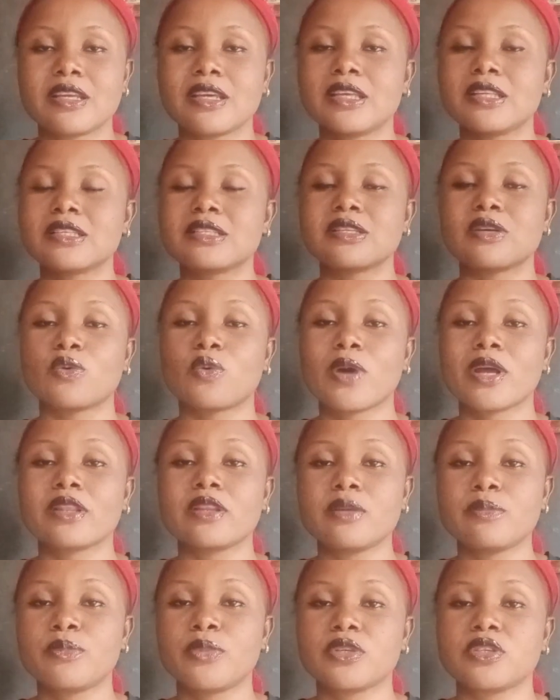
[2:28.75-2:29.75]
It is a
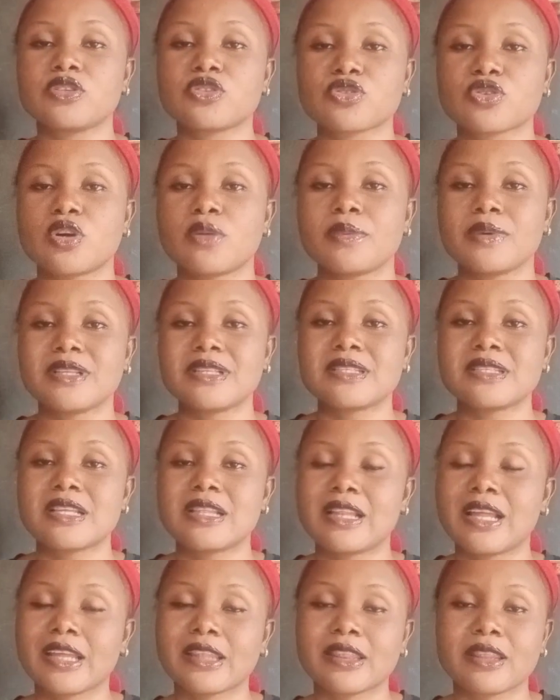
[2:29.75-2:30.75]
whitening body scrub, it is
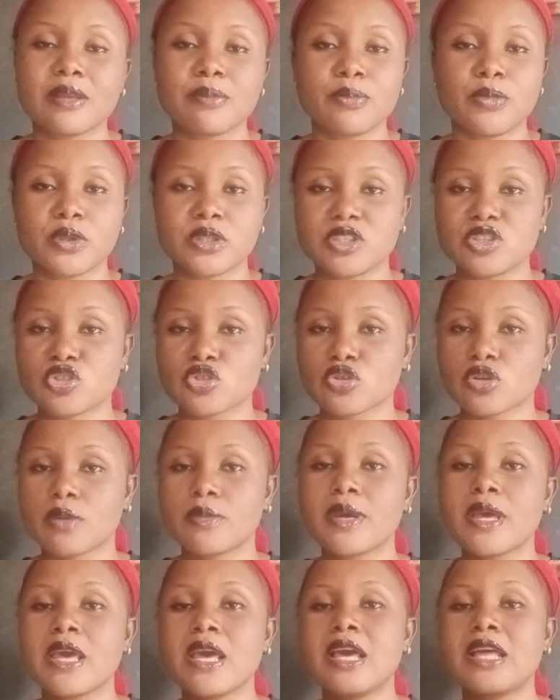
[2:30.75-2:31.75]
a lightening body
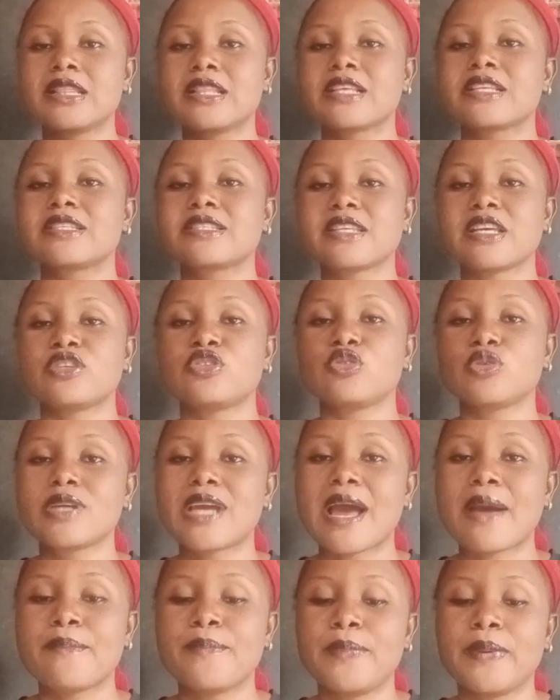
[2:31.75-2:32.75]
scrub. This is a
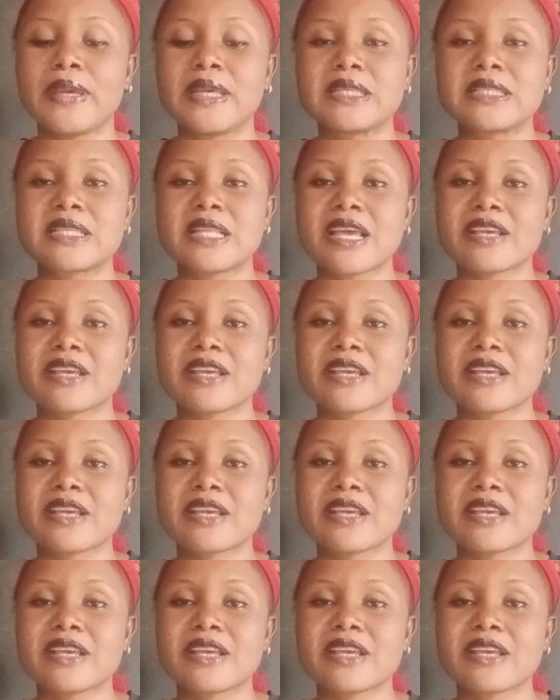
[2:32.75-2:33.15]
sugar base.